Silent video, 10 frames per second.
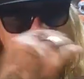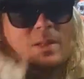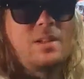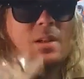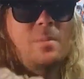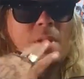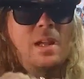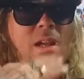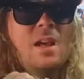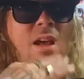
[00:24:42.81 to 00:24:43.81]
because it's going to
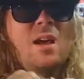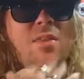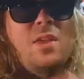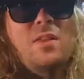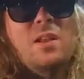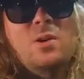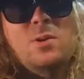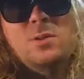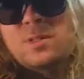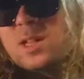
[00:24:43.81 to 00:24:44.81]
be a thing that
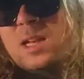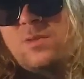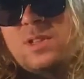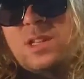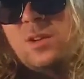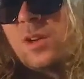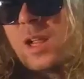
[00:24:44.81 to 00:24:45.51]
holds HVC